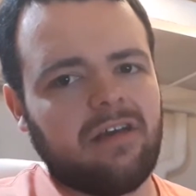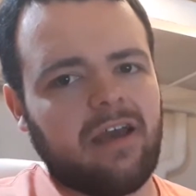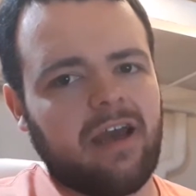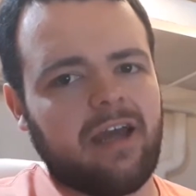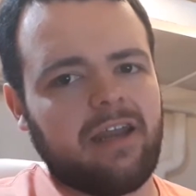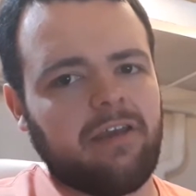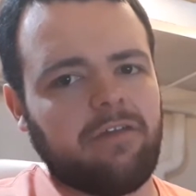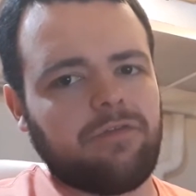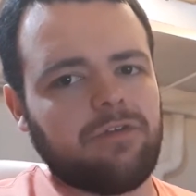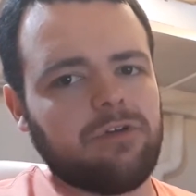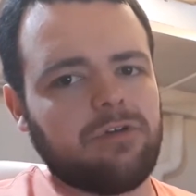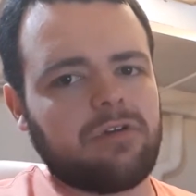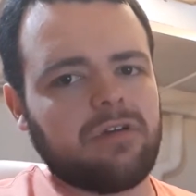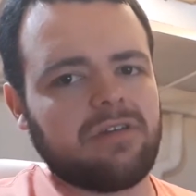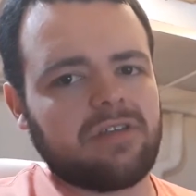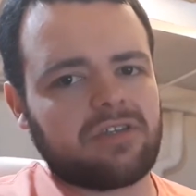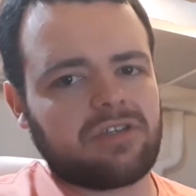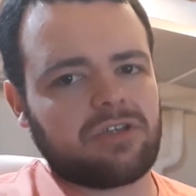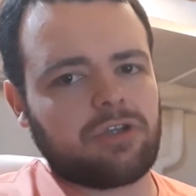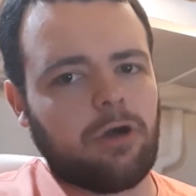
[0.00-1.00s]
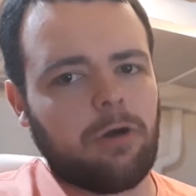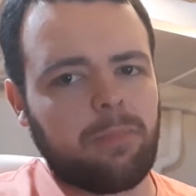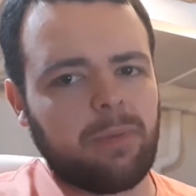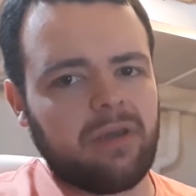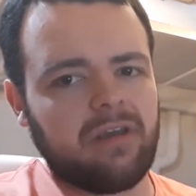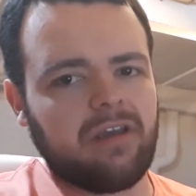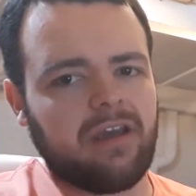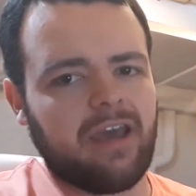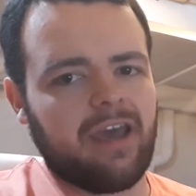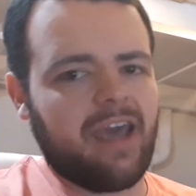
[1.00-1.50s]
and if you can stop
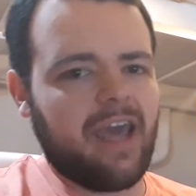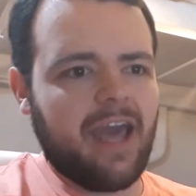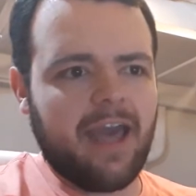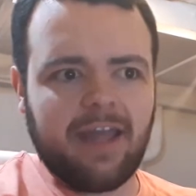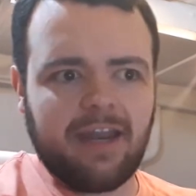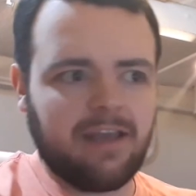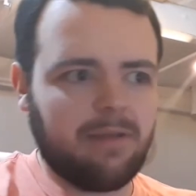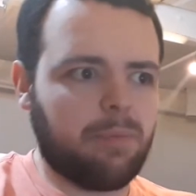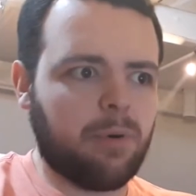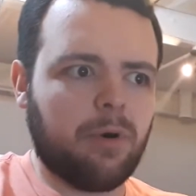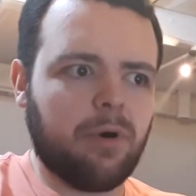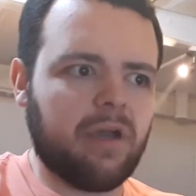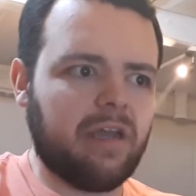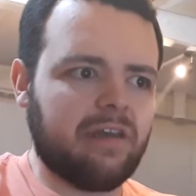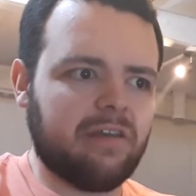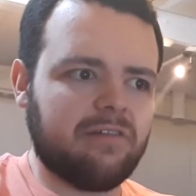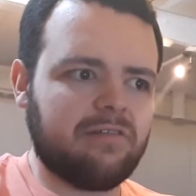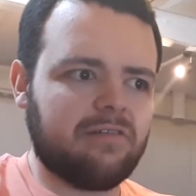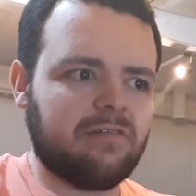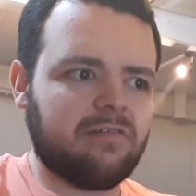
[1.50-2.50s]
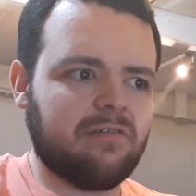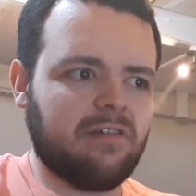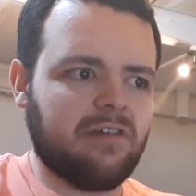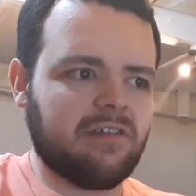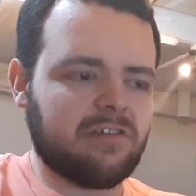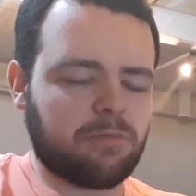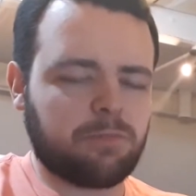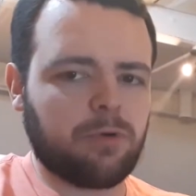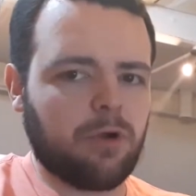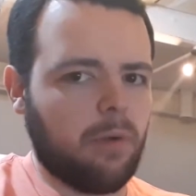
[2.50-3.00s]
it at any point,
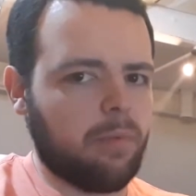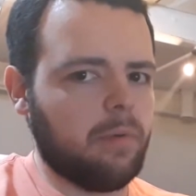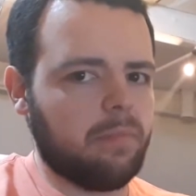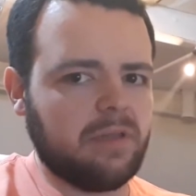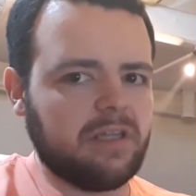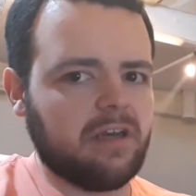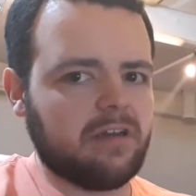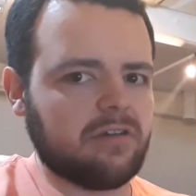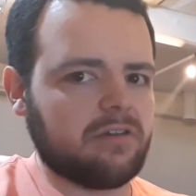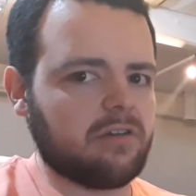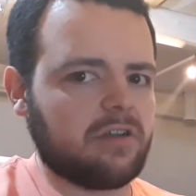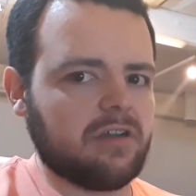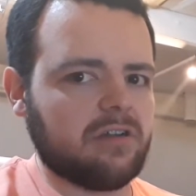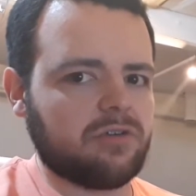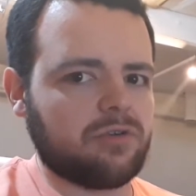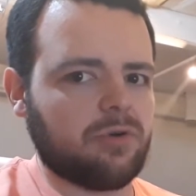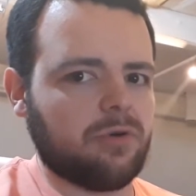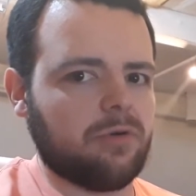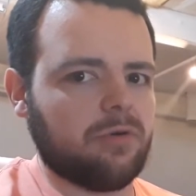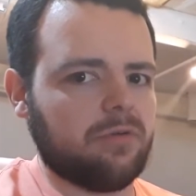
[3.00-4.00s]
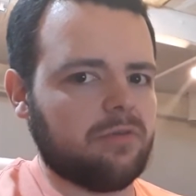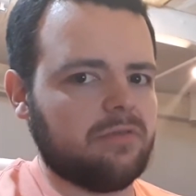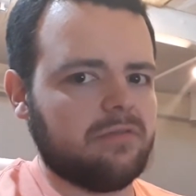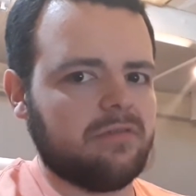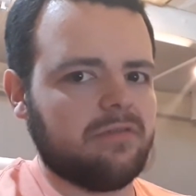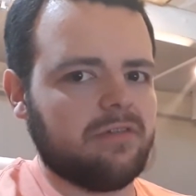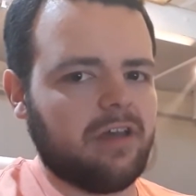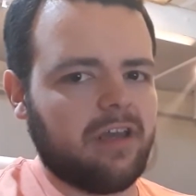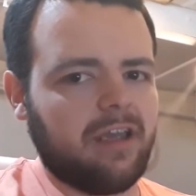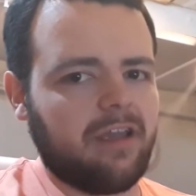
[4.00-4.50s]
it's probably under control.
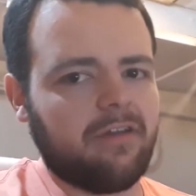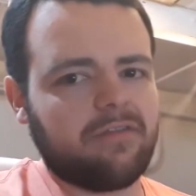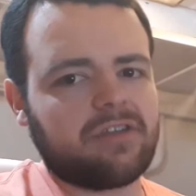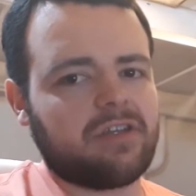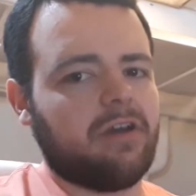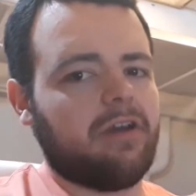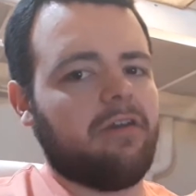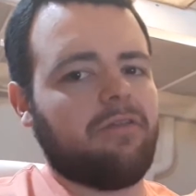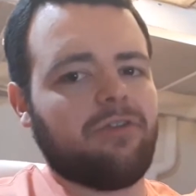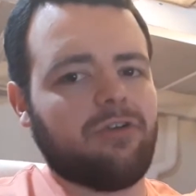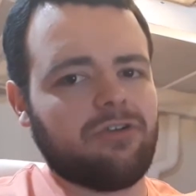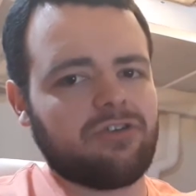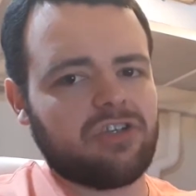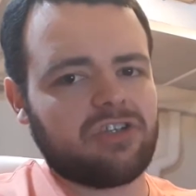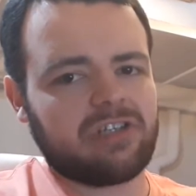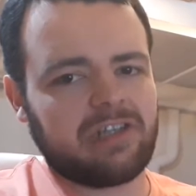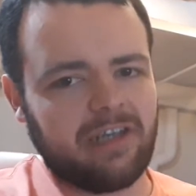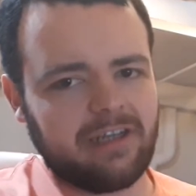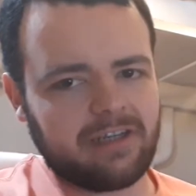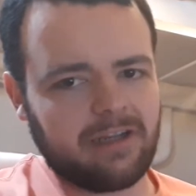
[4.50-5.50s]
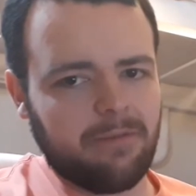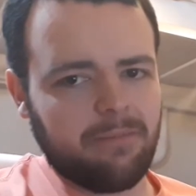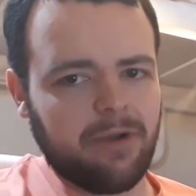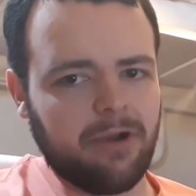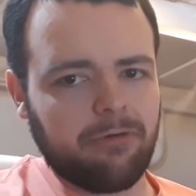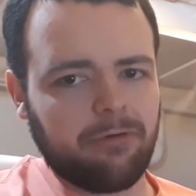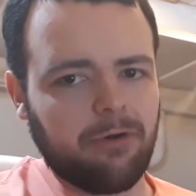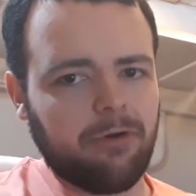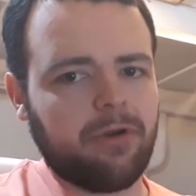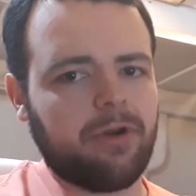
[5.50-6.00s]
Like, if you're just like
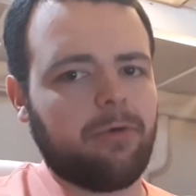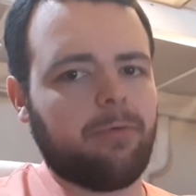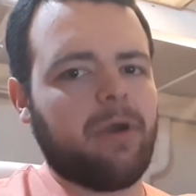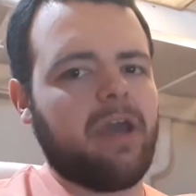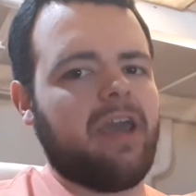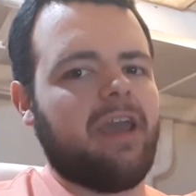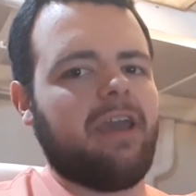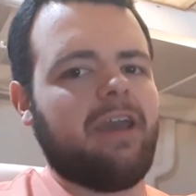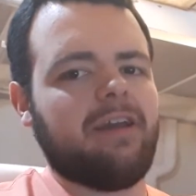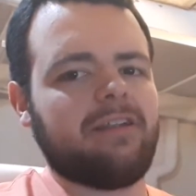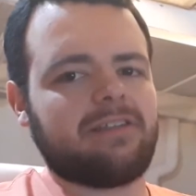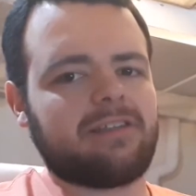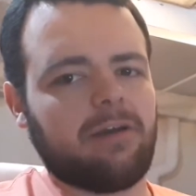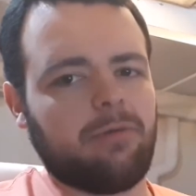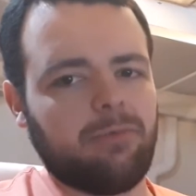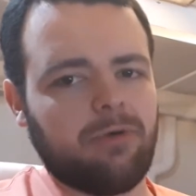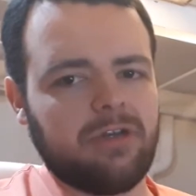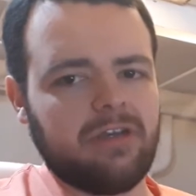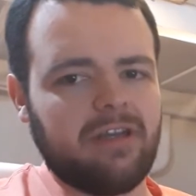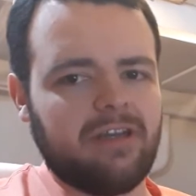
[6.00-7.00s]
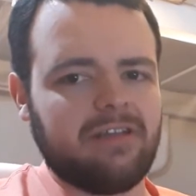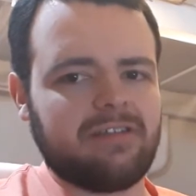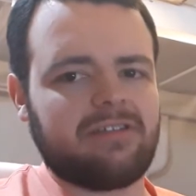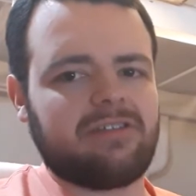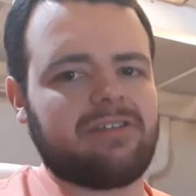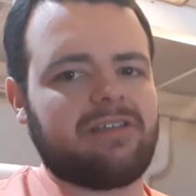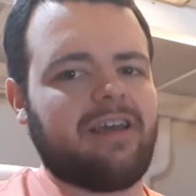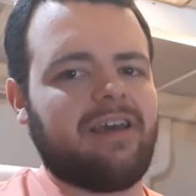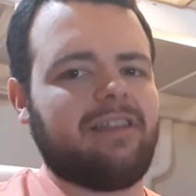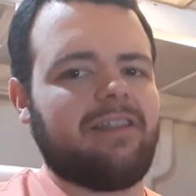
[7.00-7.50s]
dumbbell rowing away and someone has
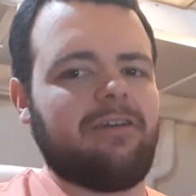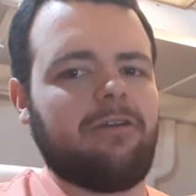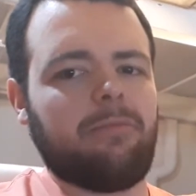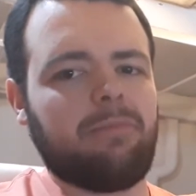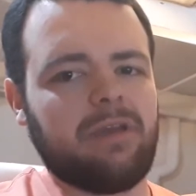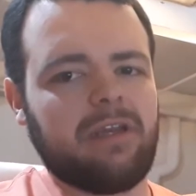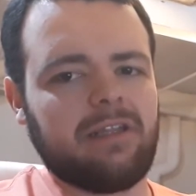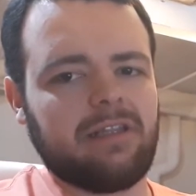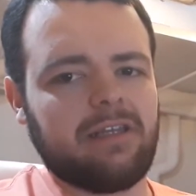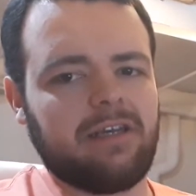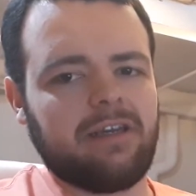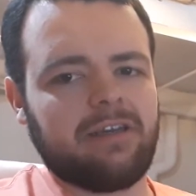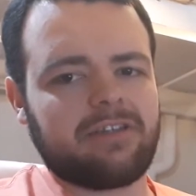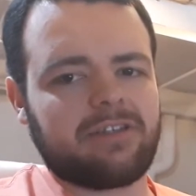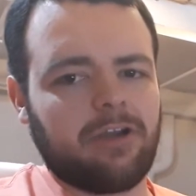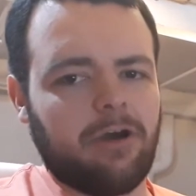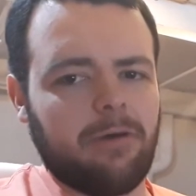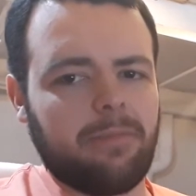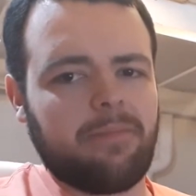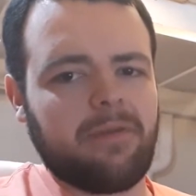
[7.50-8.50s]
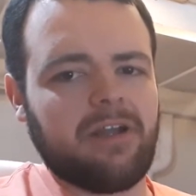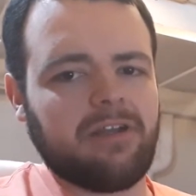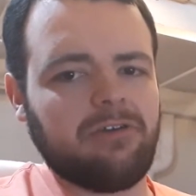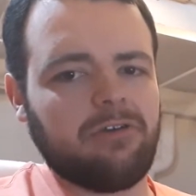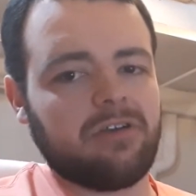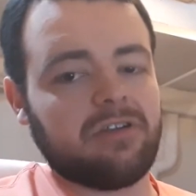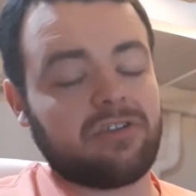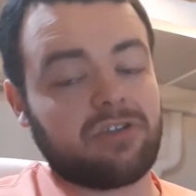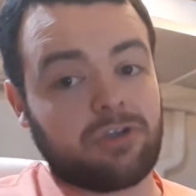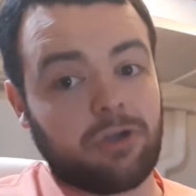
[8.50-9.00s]
sat there being like, stop, and you
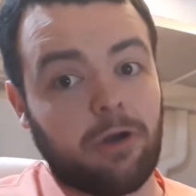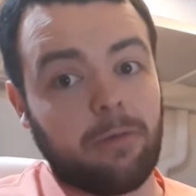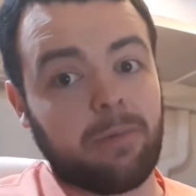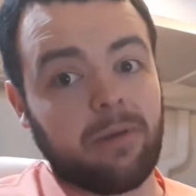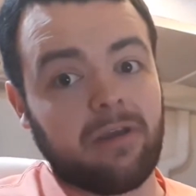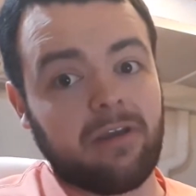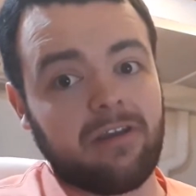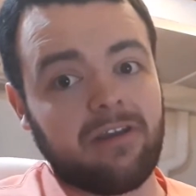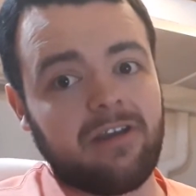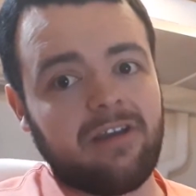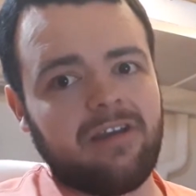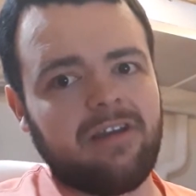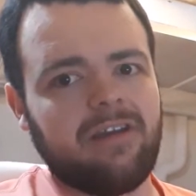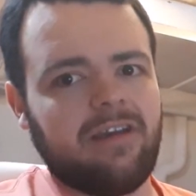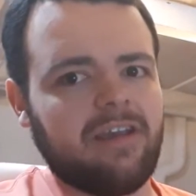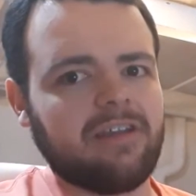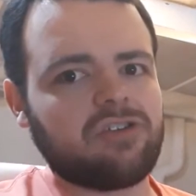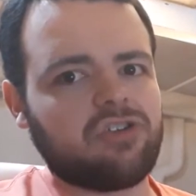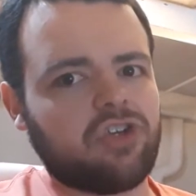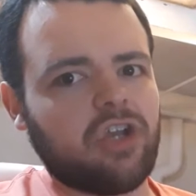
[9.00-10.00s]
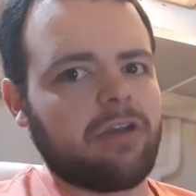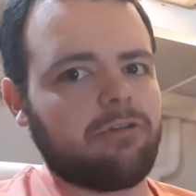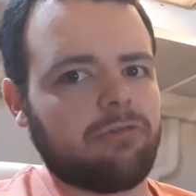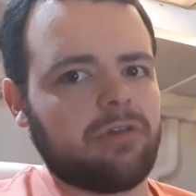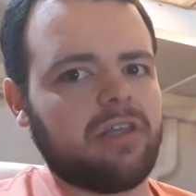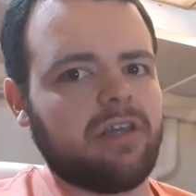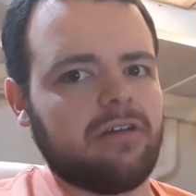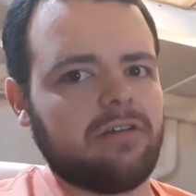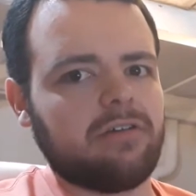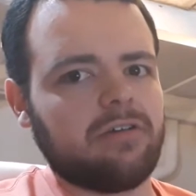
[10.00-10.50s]
can stop it, it's
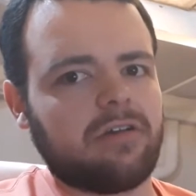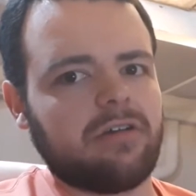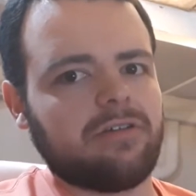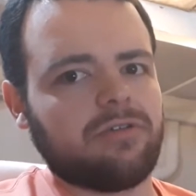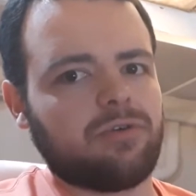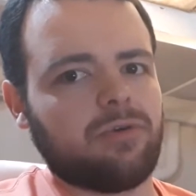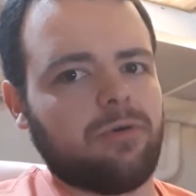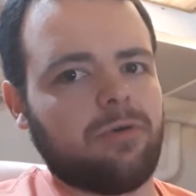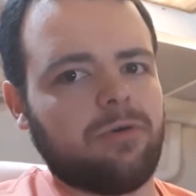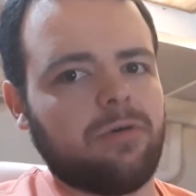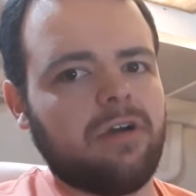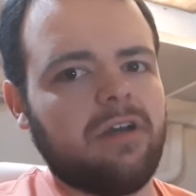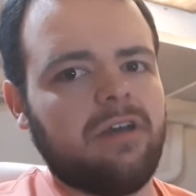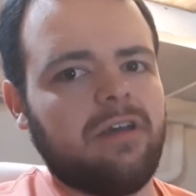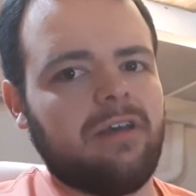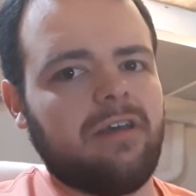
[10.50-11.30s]
generally under control.